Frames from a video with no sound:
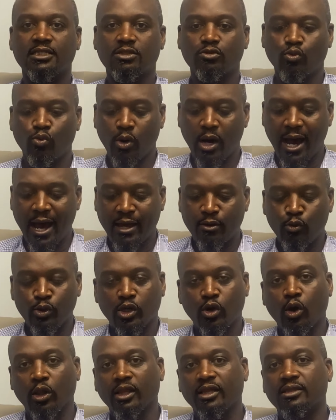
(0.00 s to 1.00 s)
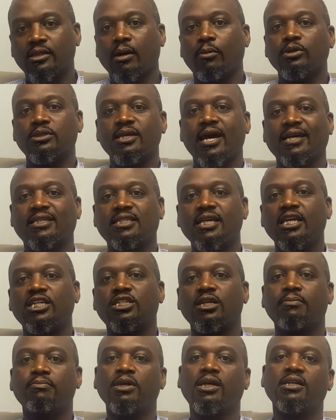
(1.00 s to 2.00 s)
why we call it double
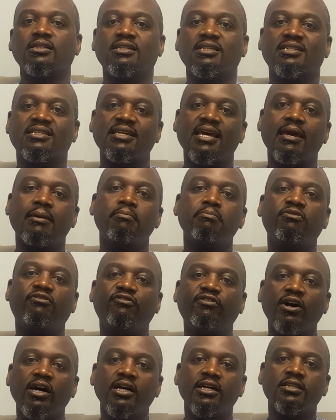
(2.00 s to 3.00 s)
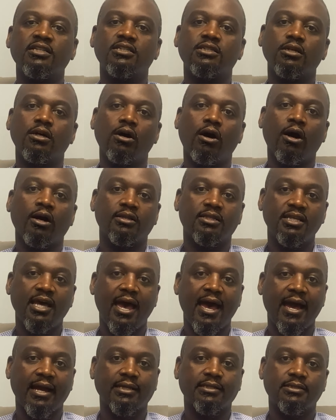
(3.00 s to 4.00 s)
taxation, because the same funds are
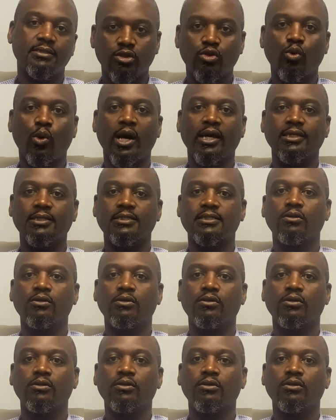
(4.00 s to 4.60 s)
taxed twice,